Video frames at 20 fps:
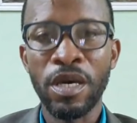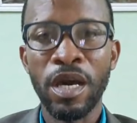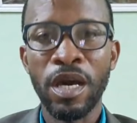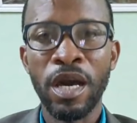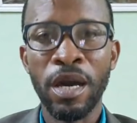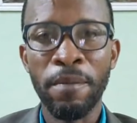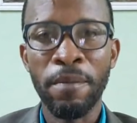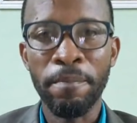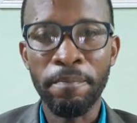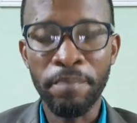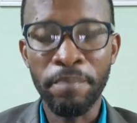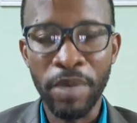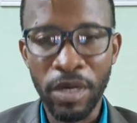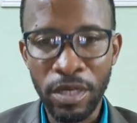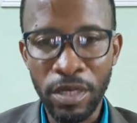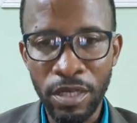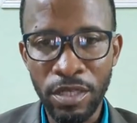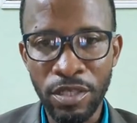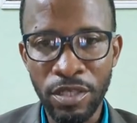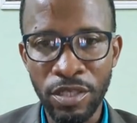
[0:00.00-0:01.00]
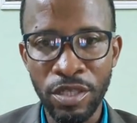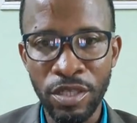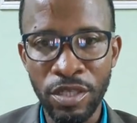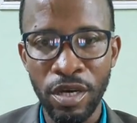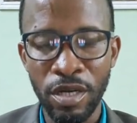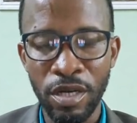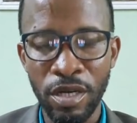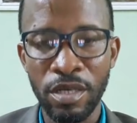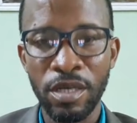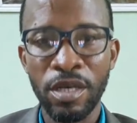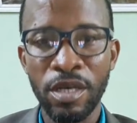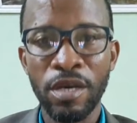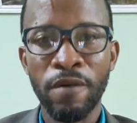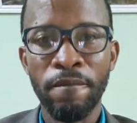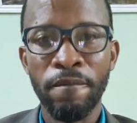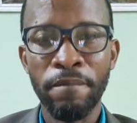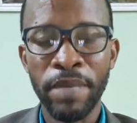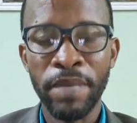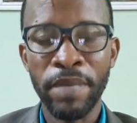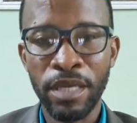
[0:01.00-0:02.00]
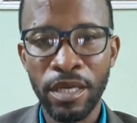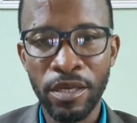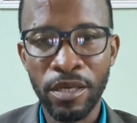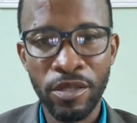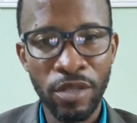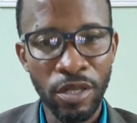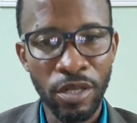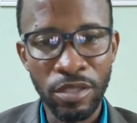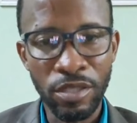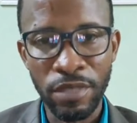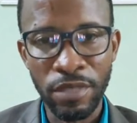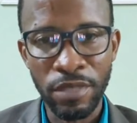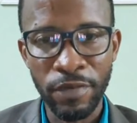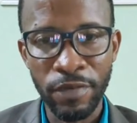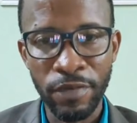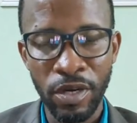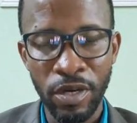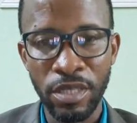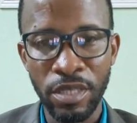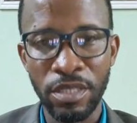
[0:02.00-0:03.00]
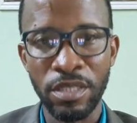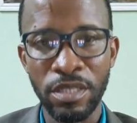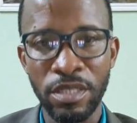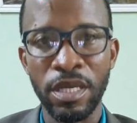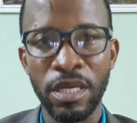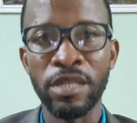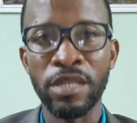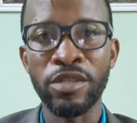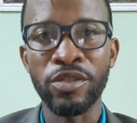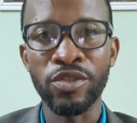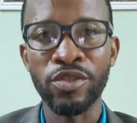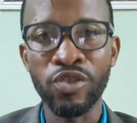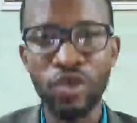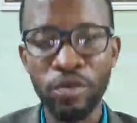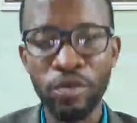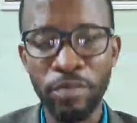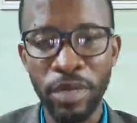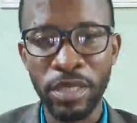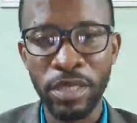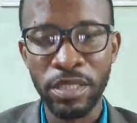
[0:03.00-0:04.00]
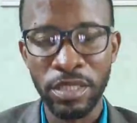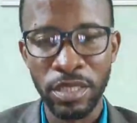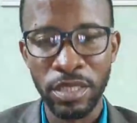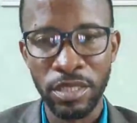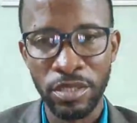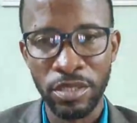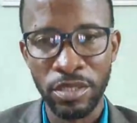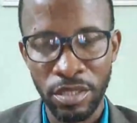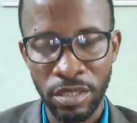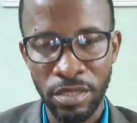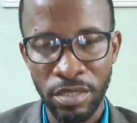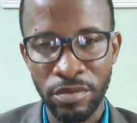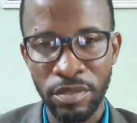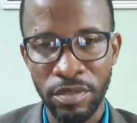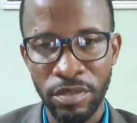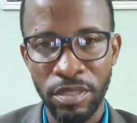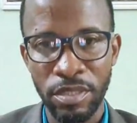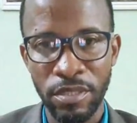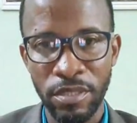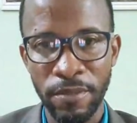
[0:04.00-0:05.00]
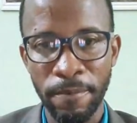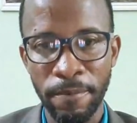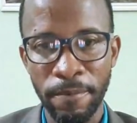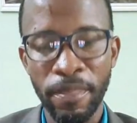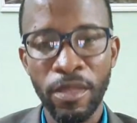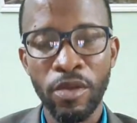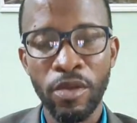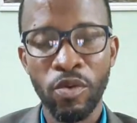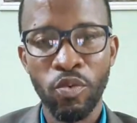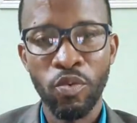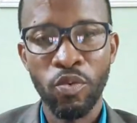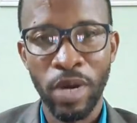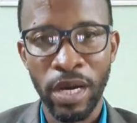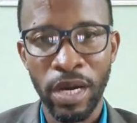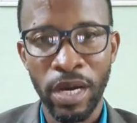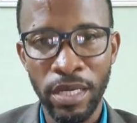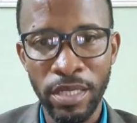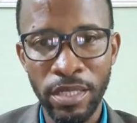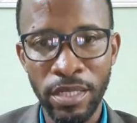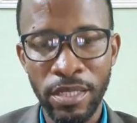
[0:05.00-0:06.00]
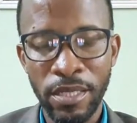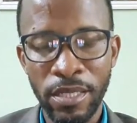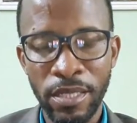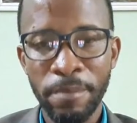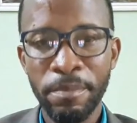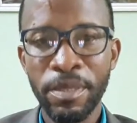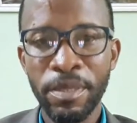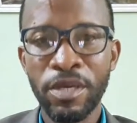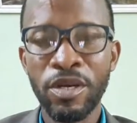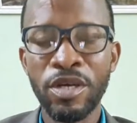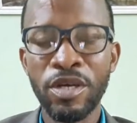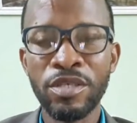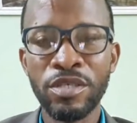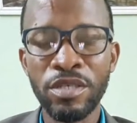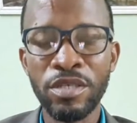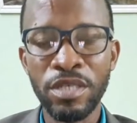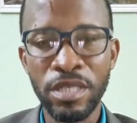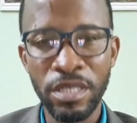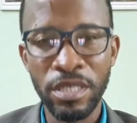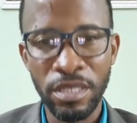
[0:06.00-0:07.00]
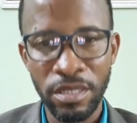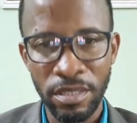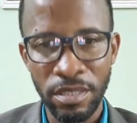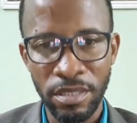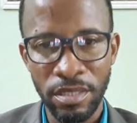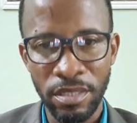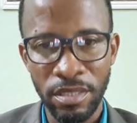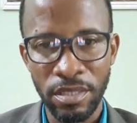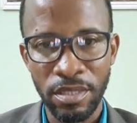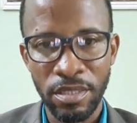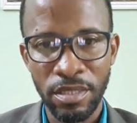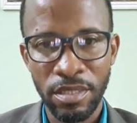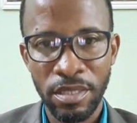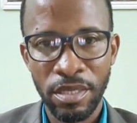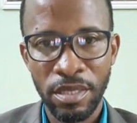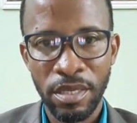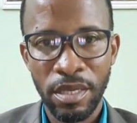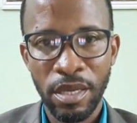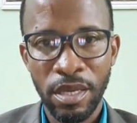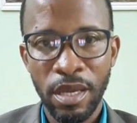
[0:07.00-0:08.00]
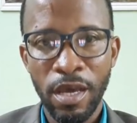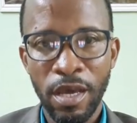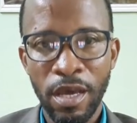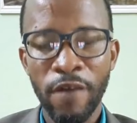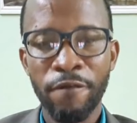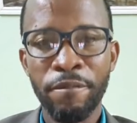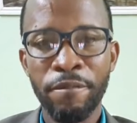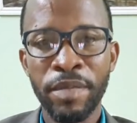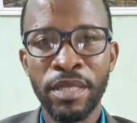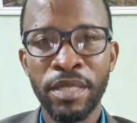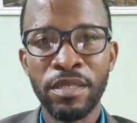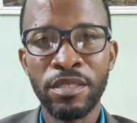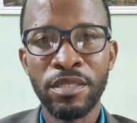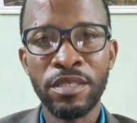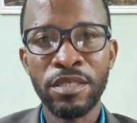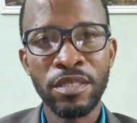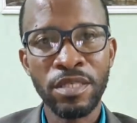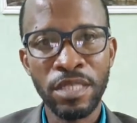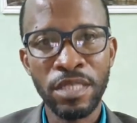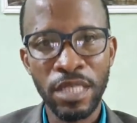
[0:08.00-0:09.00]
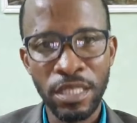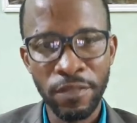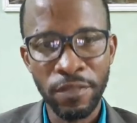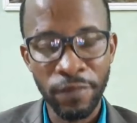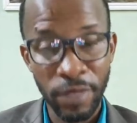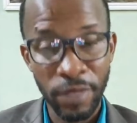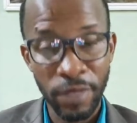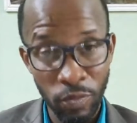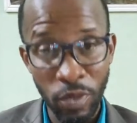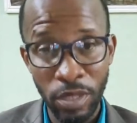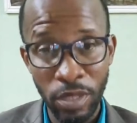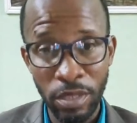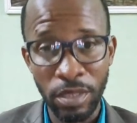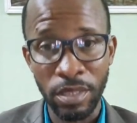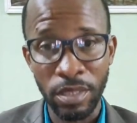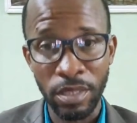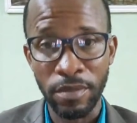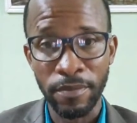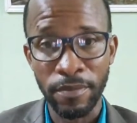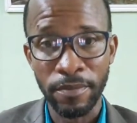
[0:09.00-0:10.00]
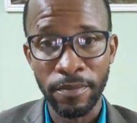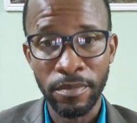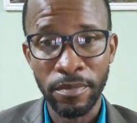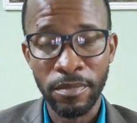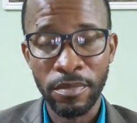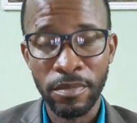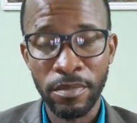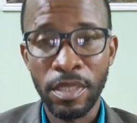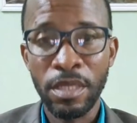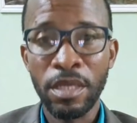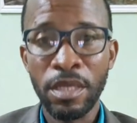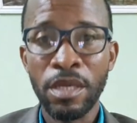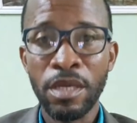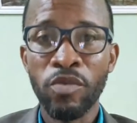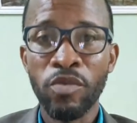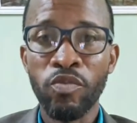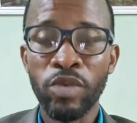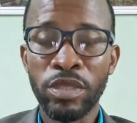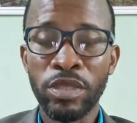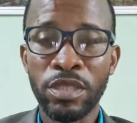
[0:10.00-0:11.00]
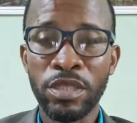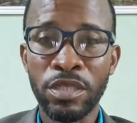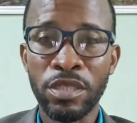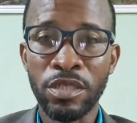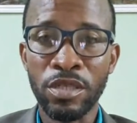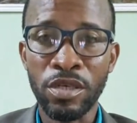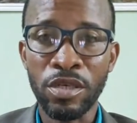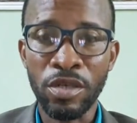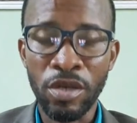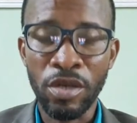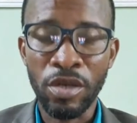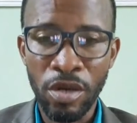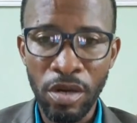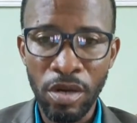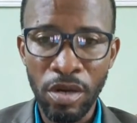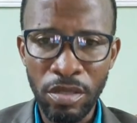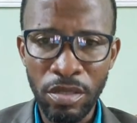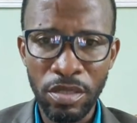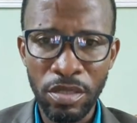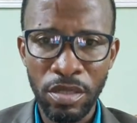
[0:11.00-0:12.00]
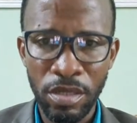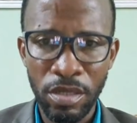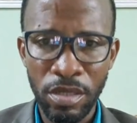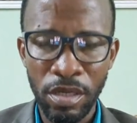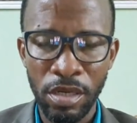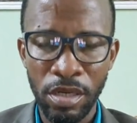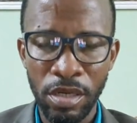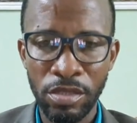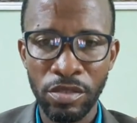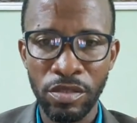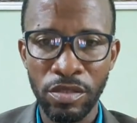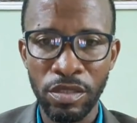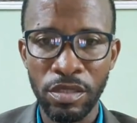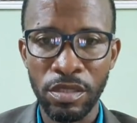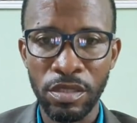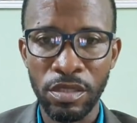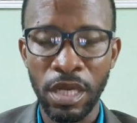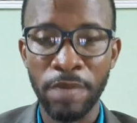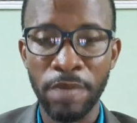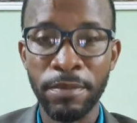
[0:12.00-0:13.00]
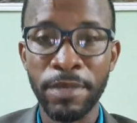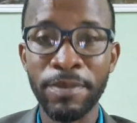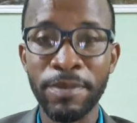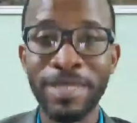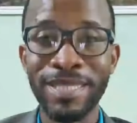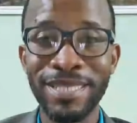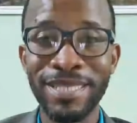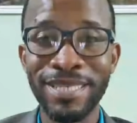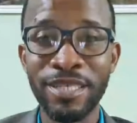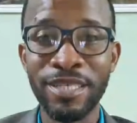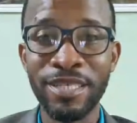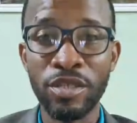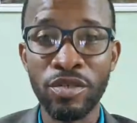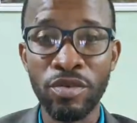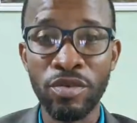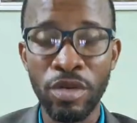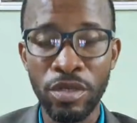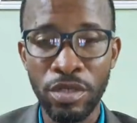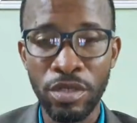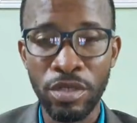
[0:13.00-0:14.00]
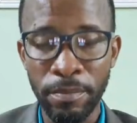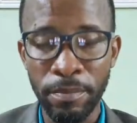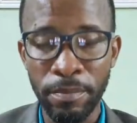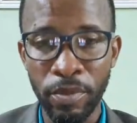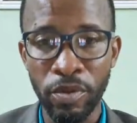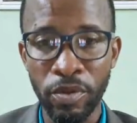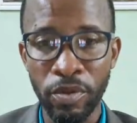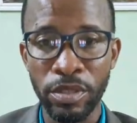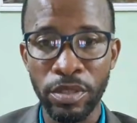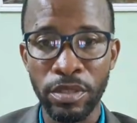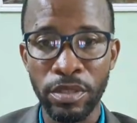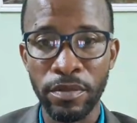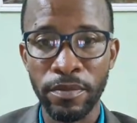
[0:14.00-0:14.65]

A mocking stock, making lots of noise, and nobody takes us seriously. Why? Because our leaders have been successful at one thing, which is to cause our country, and I'm speaking to leaders across the board,